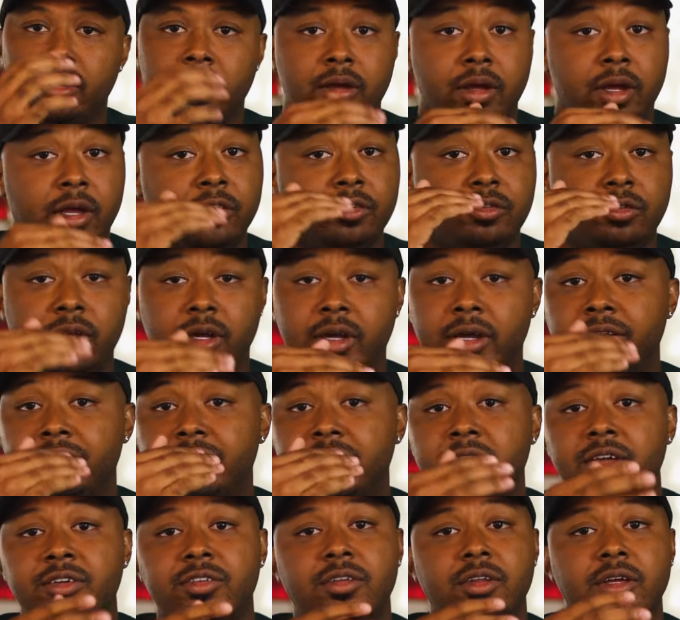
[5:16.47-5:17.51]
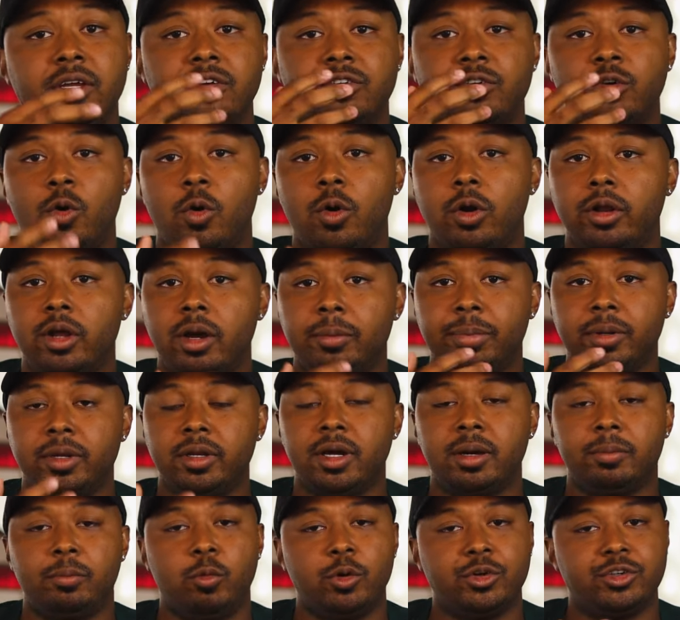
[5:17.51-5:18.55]
It's, the intensity is going up and
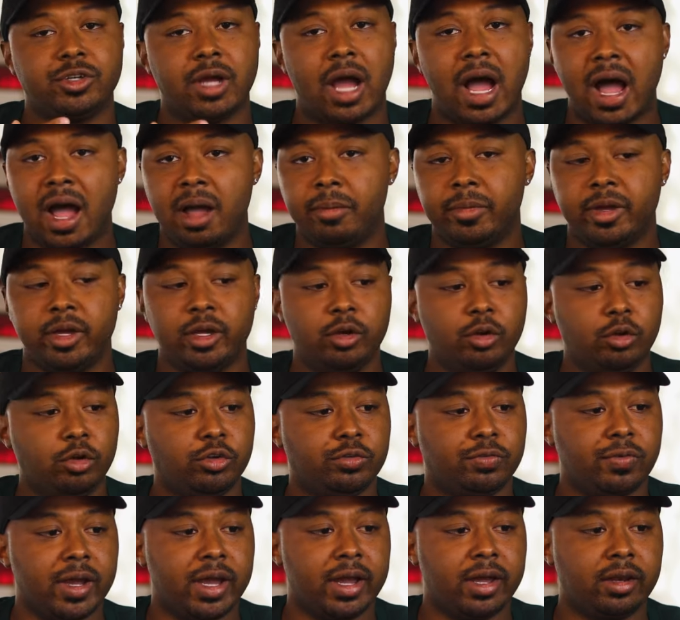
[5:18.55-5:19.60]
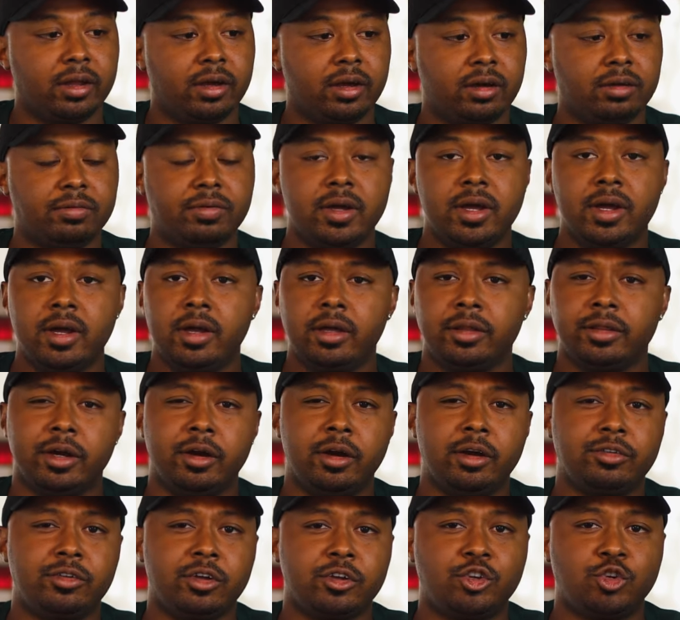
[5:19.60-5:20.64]
up, which I'm a huge fan of. There
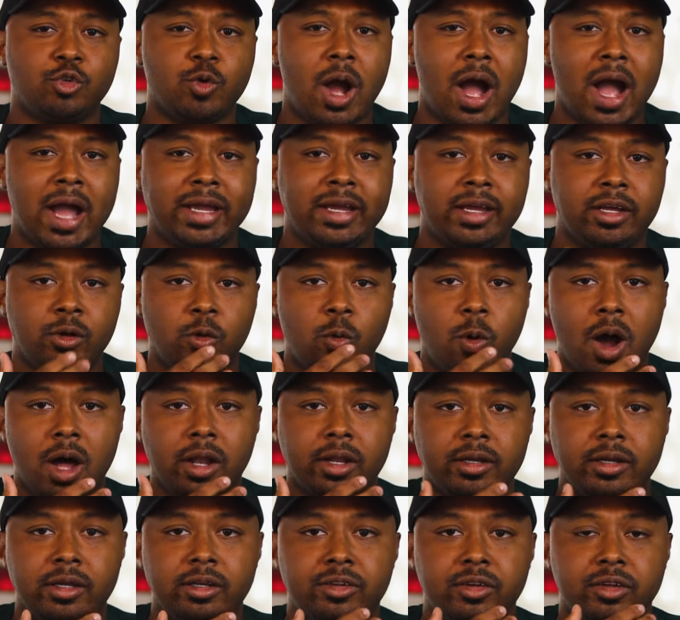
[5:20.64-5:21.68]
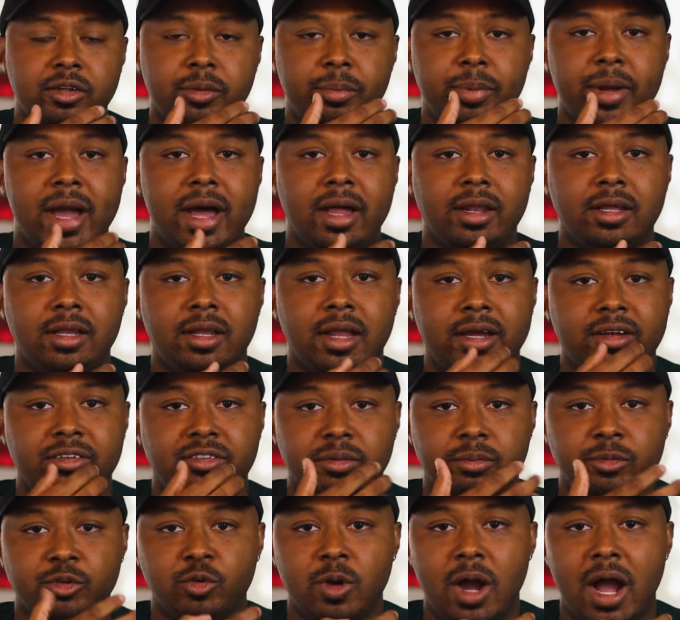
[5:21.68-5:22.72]
is a drying quality to the palate, like
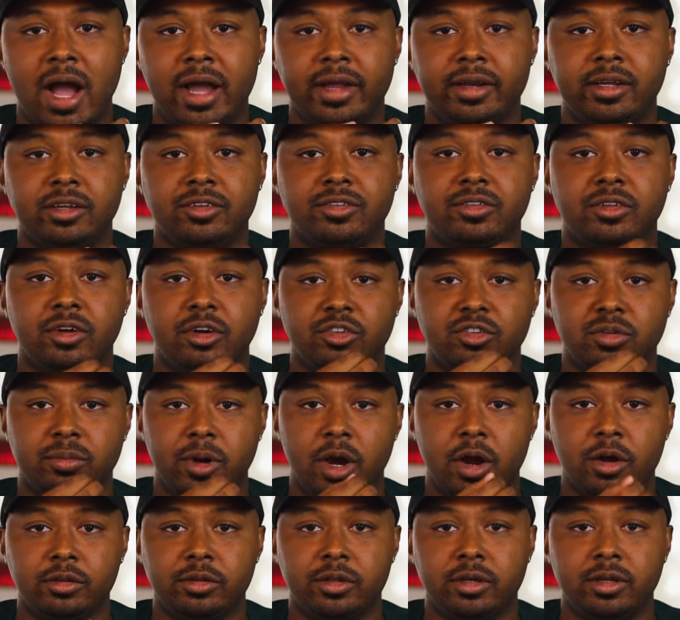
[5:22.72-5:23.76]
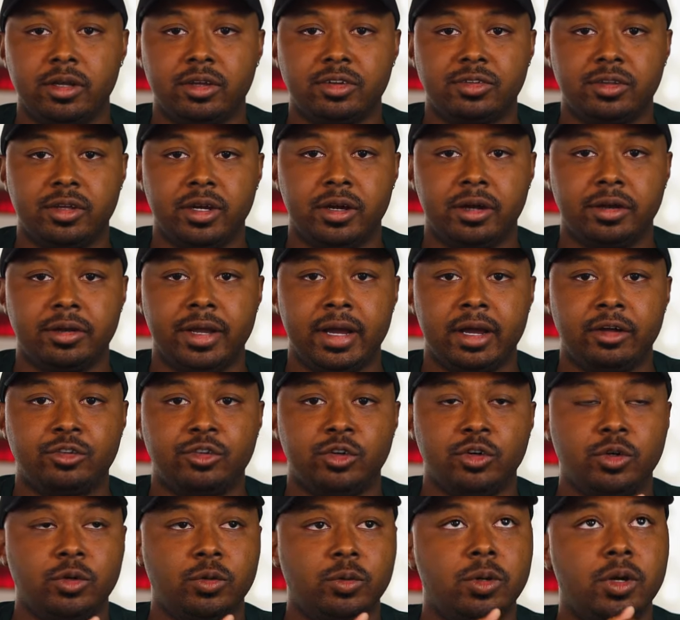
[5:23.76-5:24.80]
some dryness. There's some earthiness there now
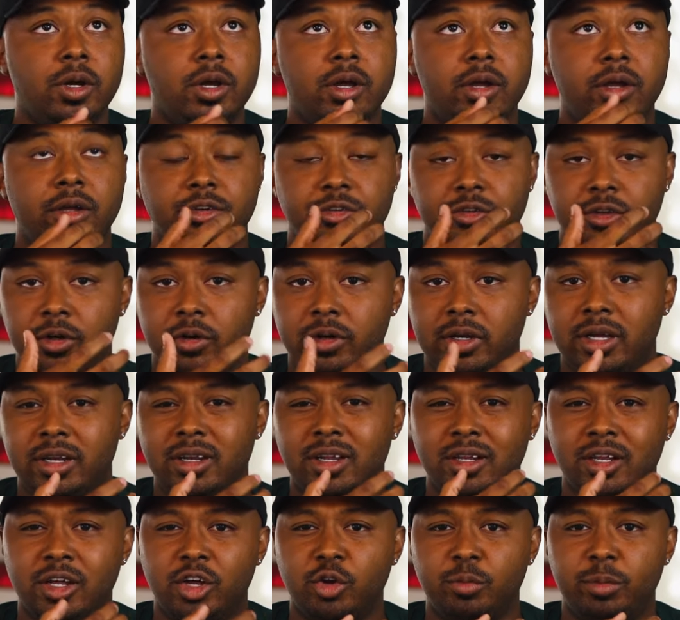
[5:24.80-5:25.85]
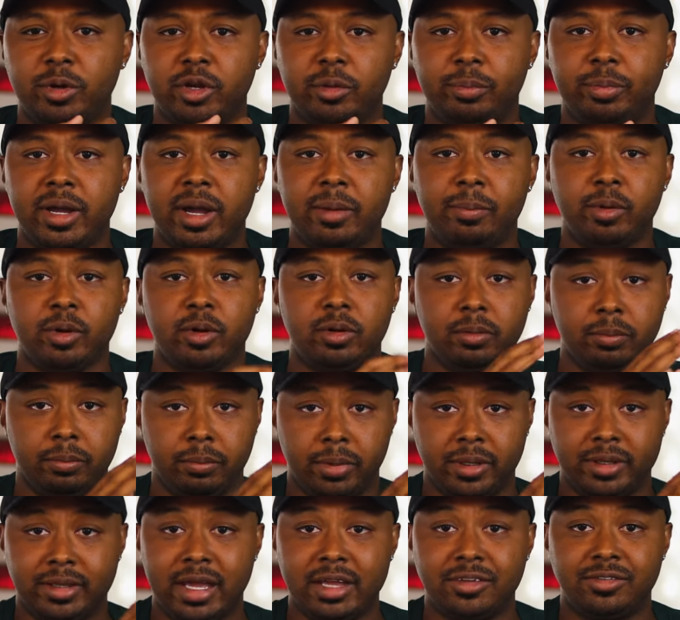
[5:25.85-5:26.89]
too. Still getting a little bit of pepper,
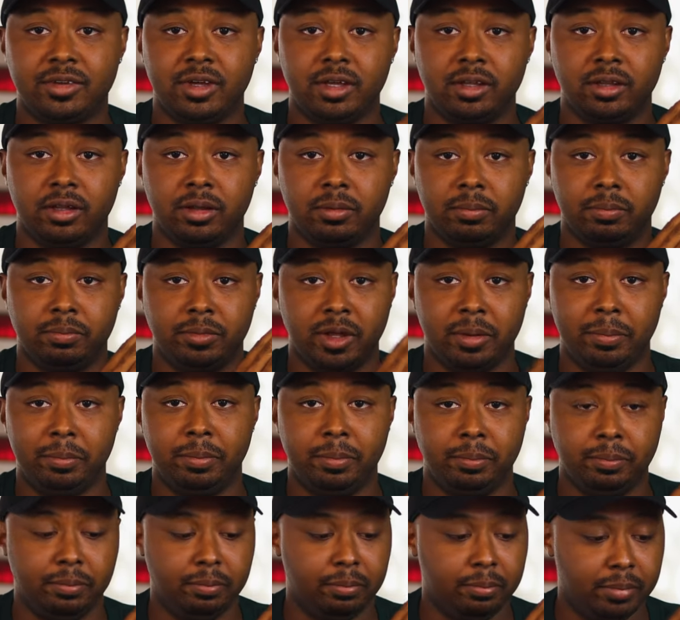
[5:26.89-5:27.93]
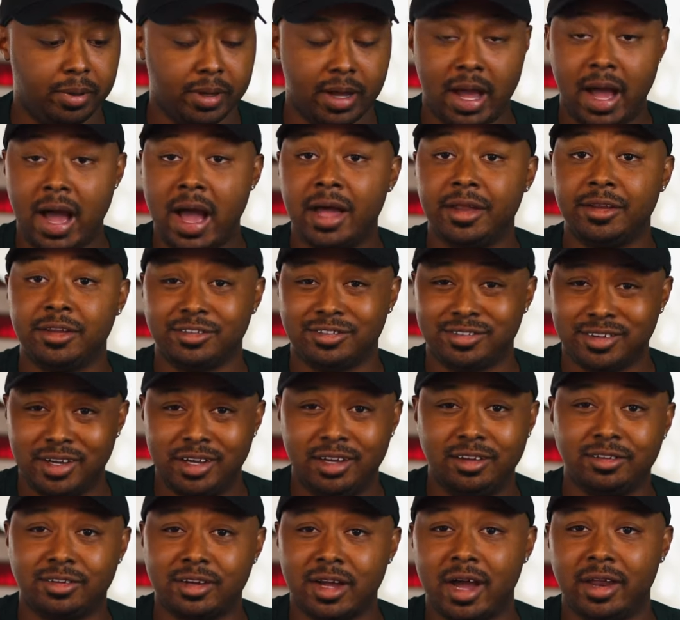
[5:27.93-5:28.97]
but that's in the behind the
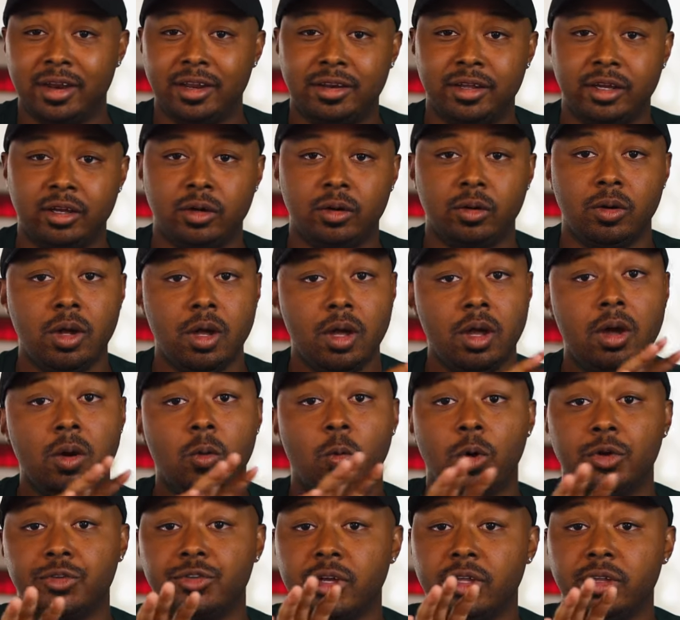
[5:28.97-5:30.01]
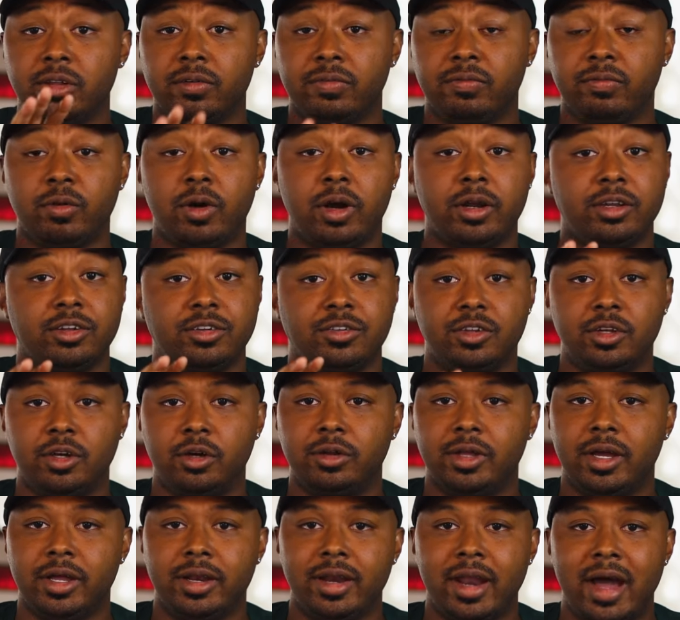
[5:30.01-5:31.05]
scenes kind of deal. What's in the front is still
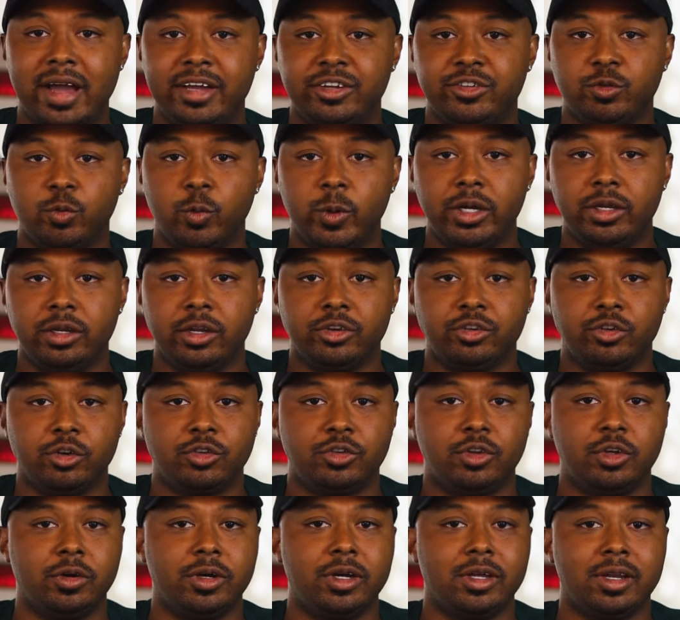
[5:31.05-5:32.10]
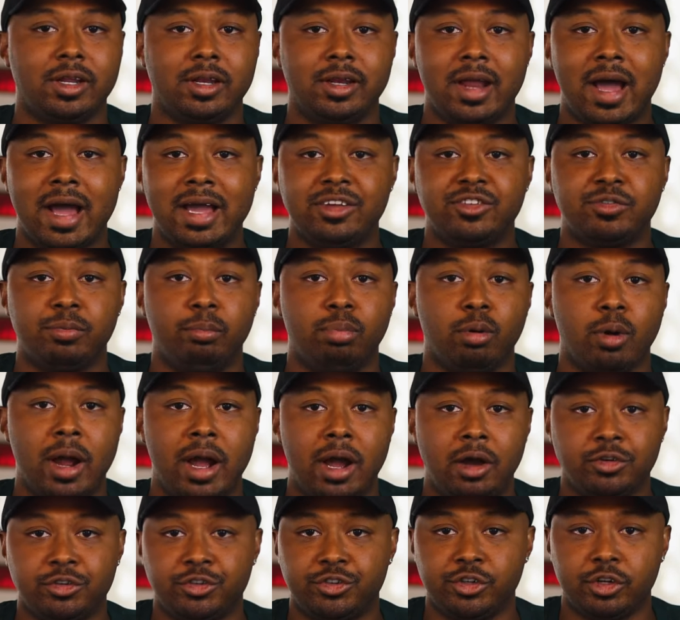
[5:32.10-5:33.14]
that nice sweetness. You're still getting a nice
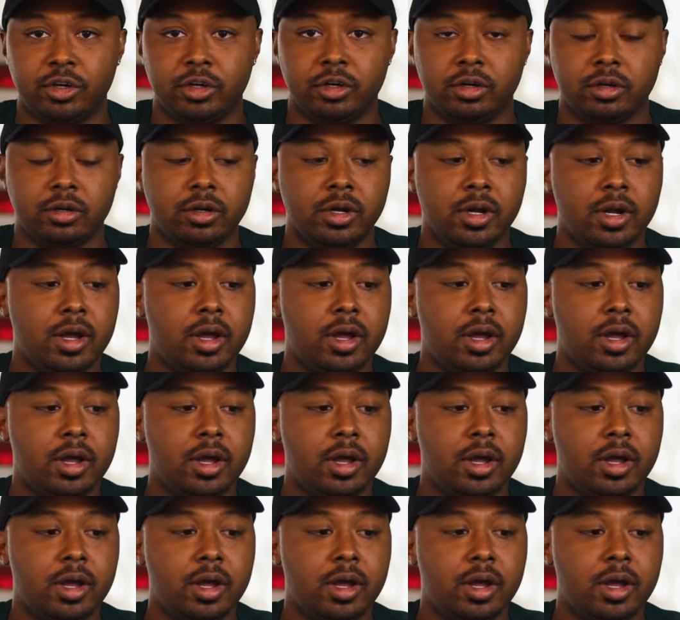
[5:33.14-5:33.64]
brown sugar.